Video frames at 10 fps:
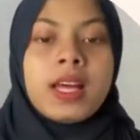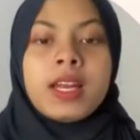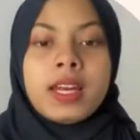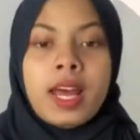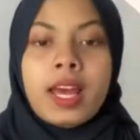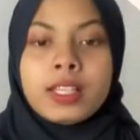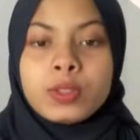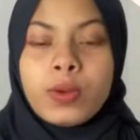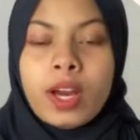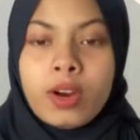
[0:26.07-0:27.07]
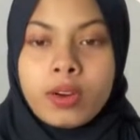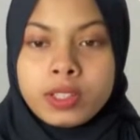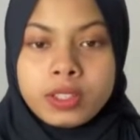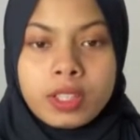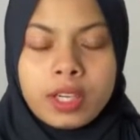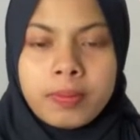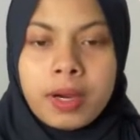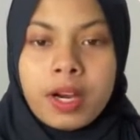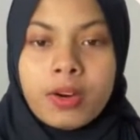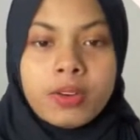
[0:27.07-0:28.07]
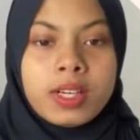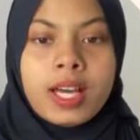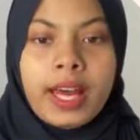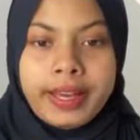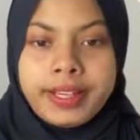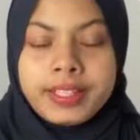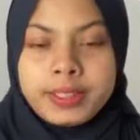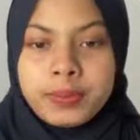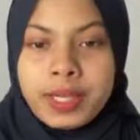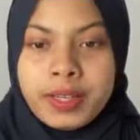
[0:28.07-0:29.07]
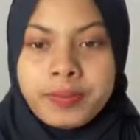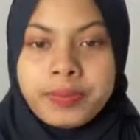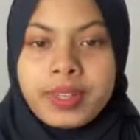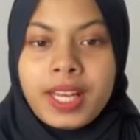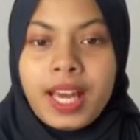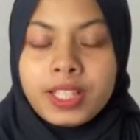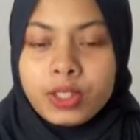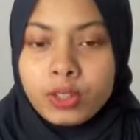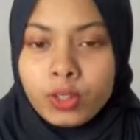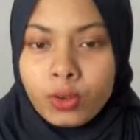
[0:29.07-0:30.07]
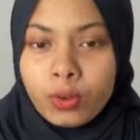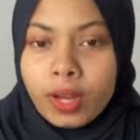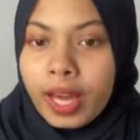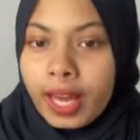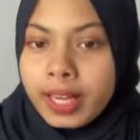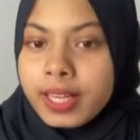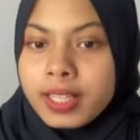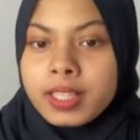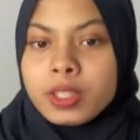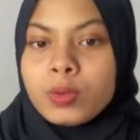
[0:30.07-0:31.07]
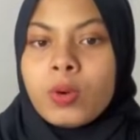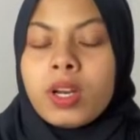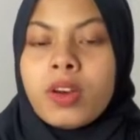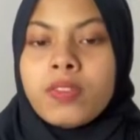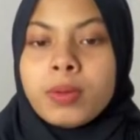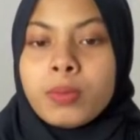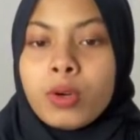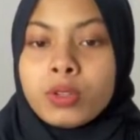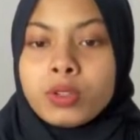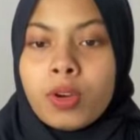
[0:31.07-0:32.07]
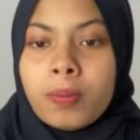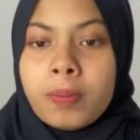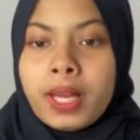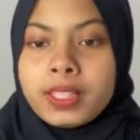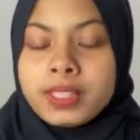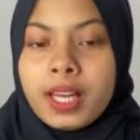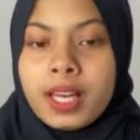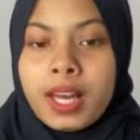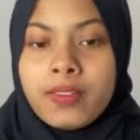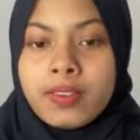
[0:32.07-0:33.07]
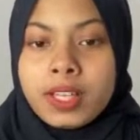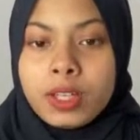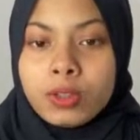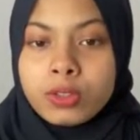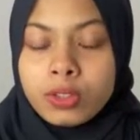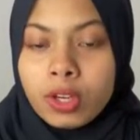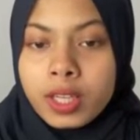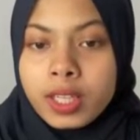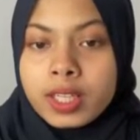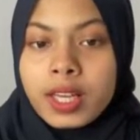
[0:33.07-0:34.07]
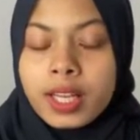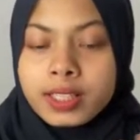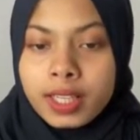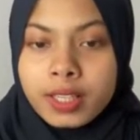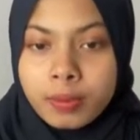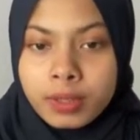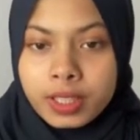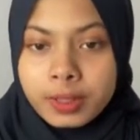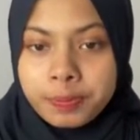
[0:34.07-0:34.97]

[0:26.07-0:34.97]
Next, we are going to talk about ankle sprain. As you know, ankle is one of the most complex and heavily used joint in the entire body.